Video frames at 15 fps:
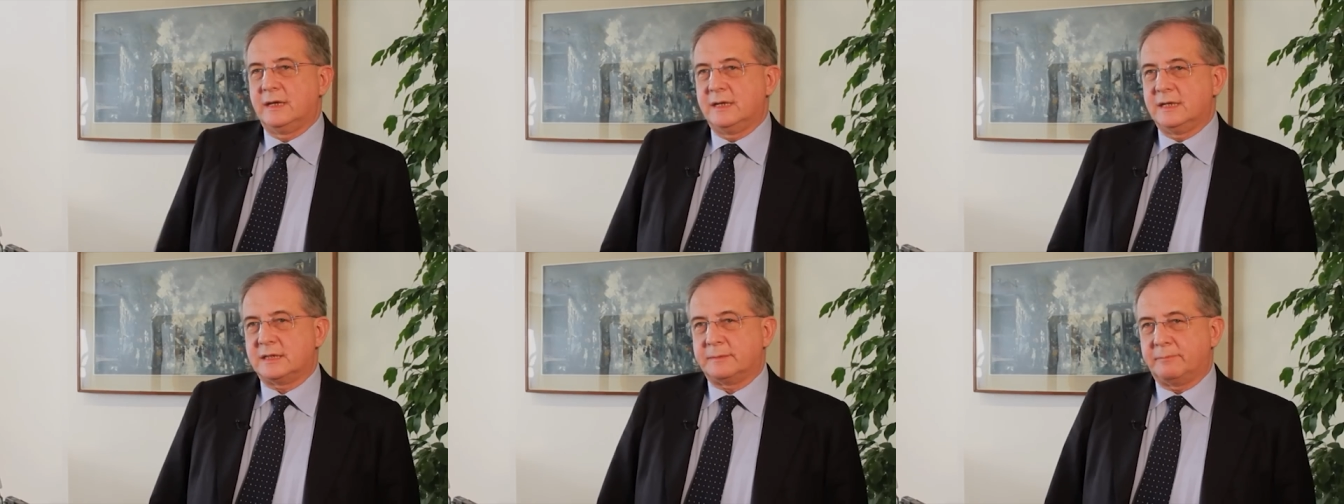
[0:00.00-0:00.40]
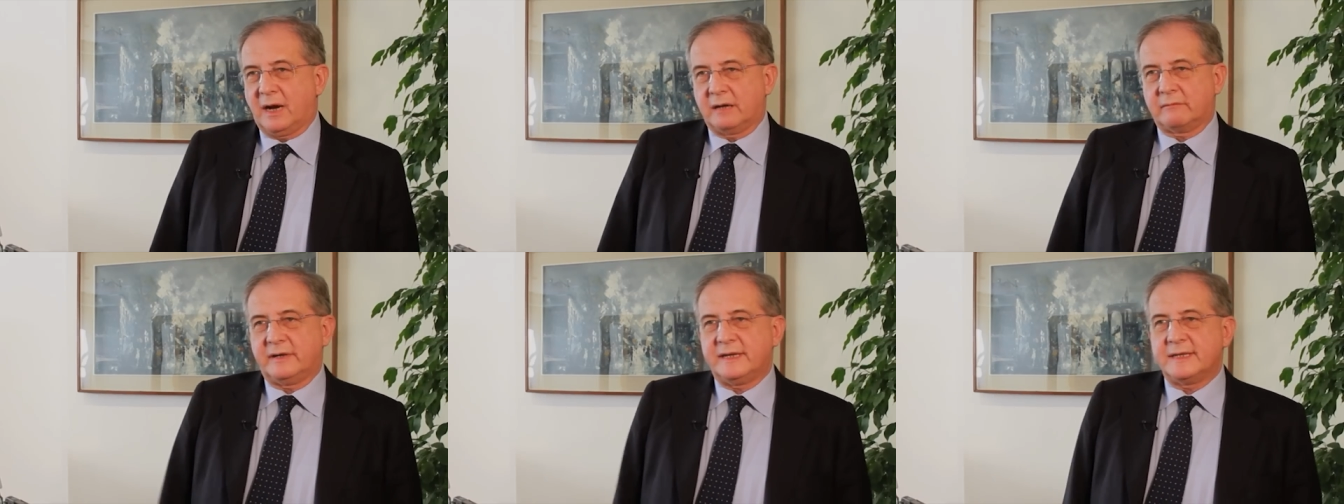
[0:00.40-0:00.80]

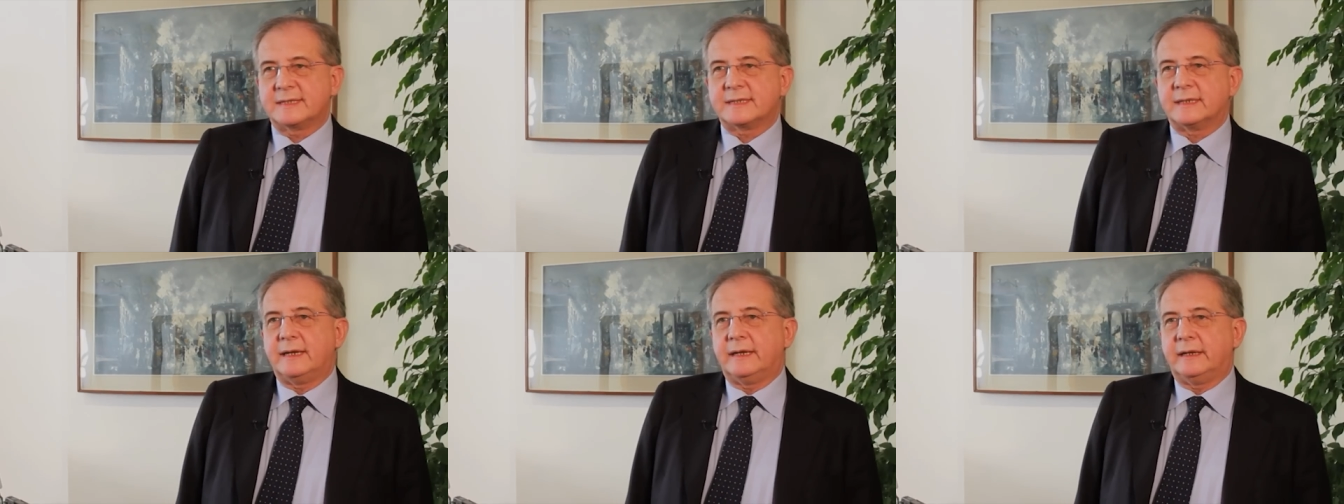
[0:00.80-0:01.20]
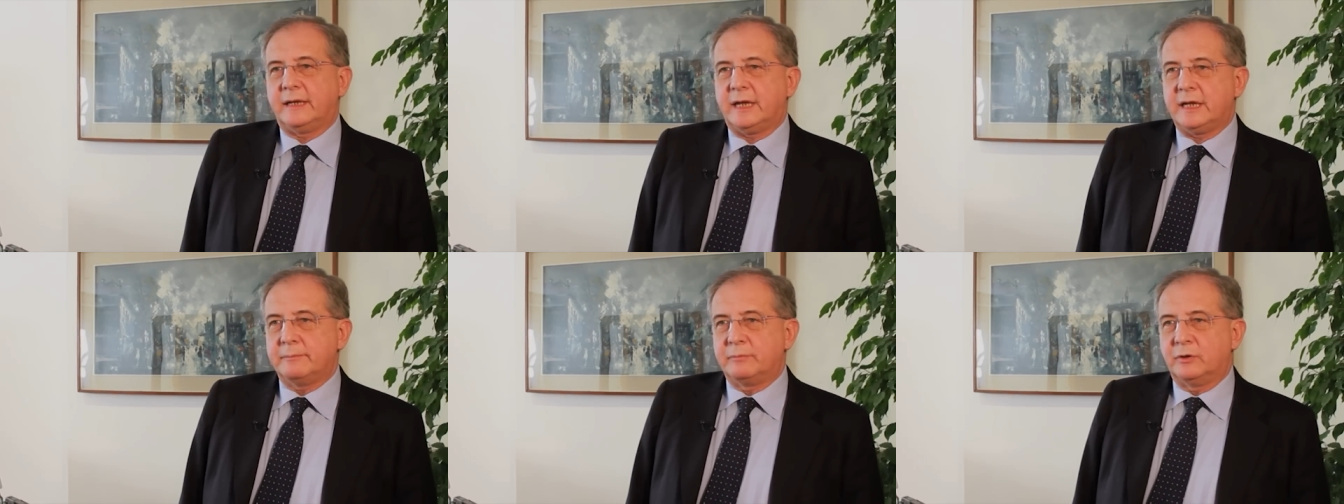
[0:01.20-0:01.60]
Smart grids
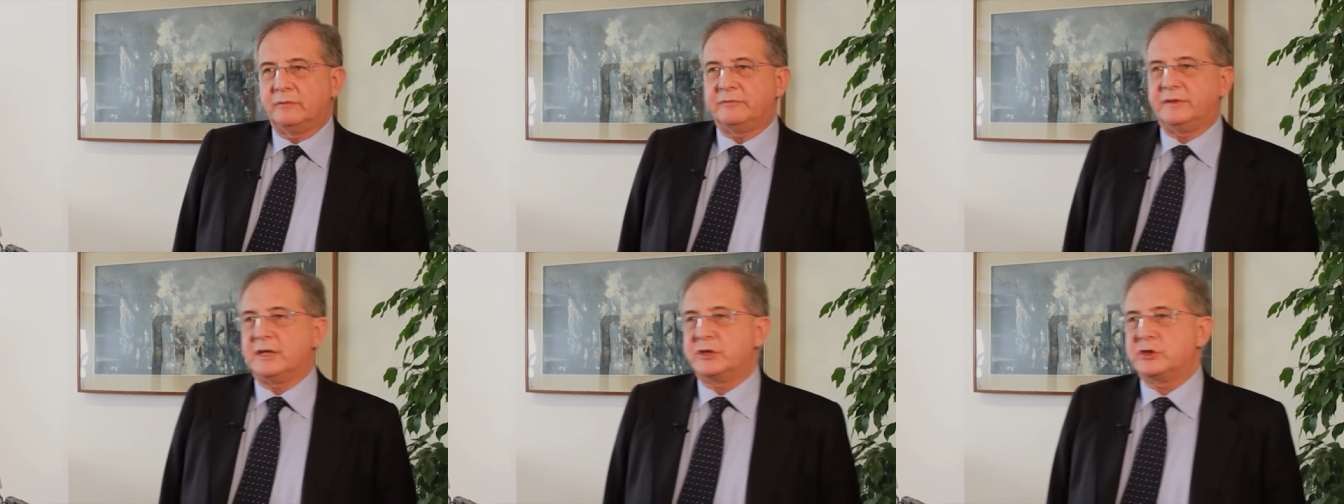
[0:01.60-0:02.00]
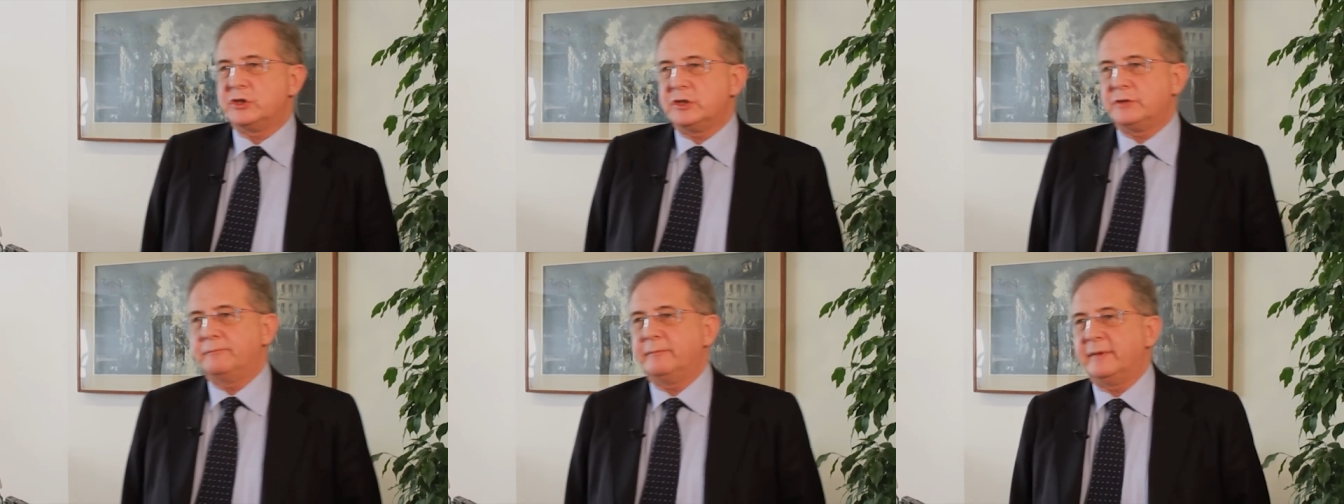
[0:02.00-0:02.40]
enable the
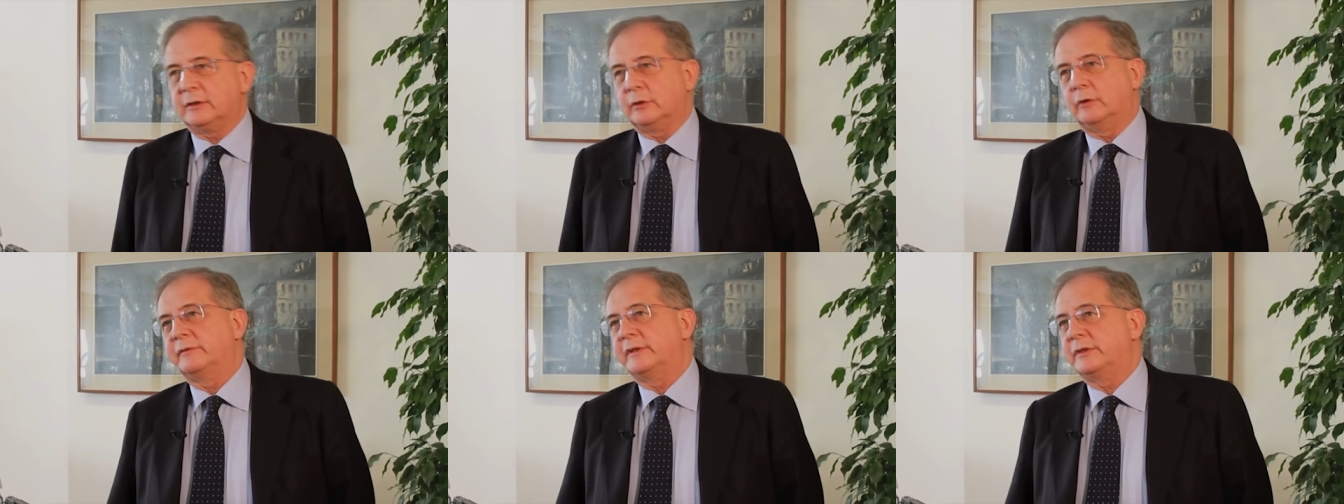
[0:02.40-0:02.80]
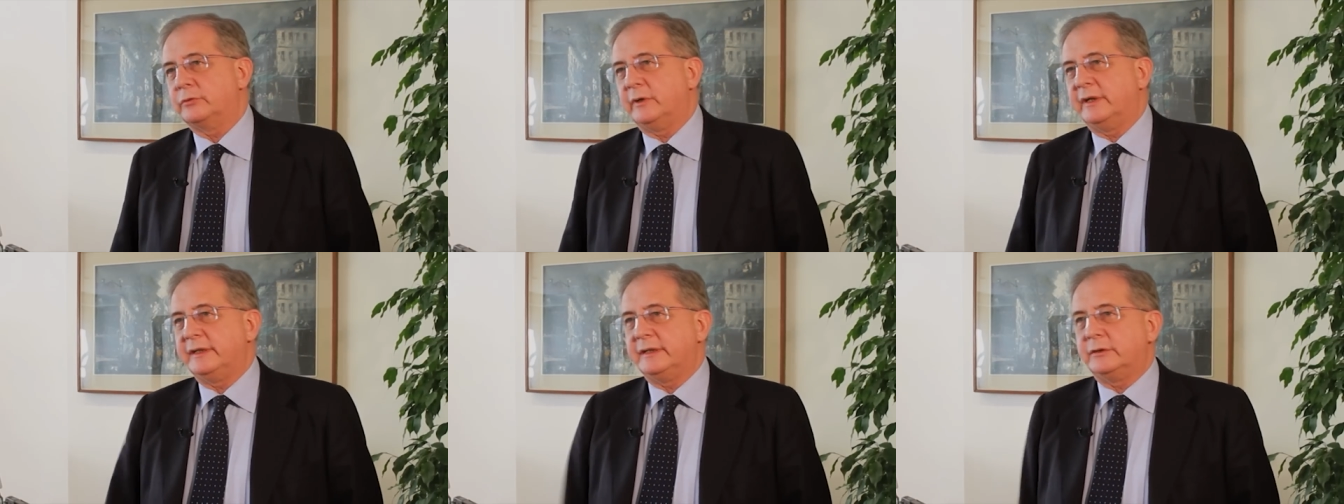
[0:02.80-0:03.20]
achievement of the
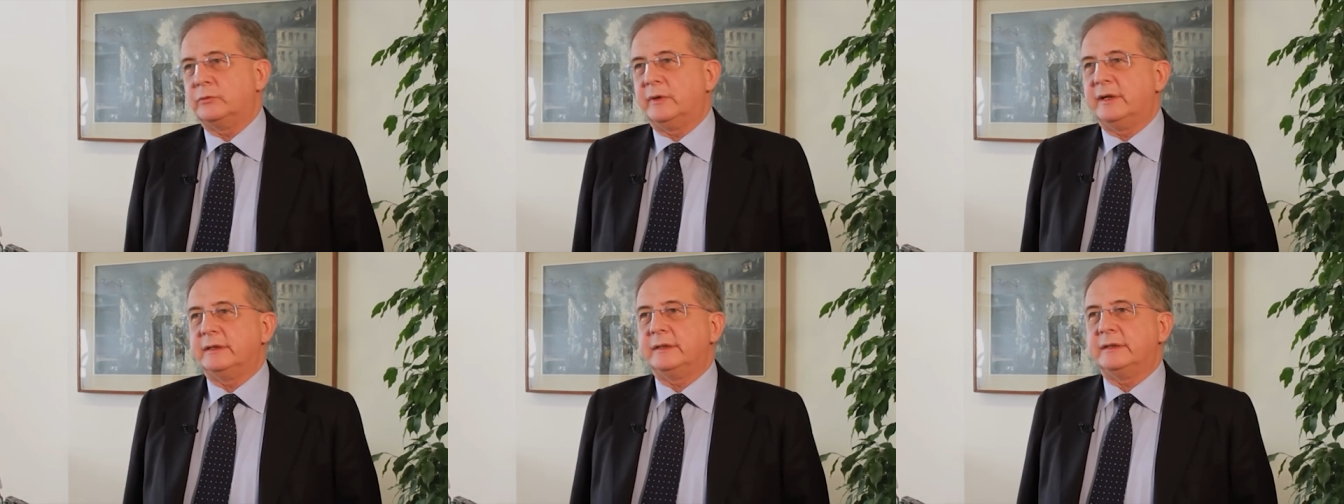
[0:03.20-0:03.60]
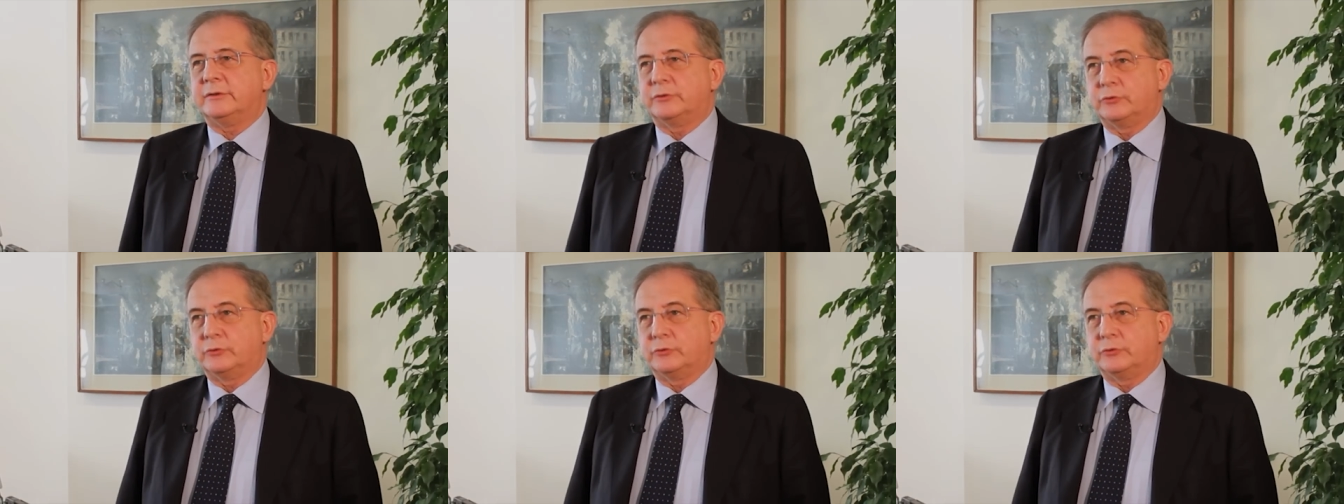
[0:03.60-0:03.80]
2020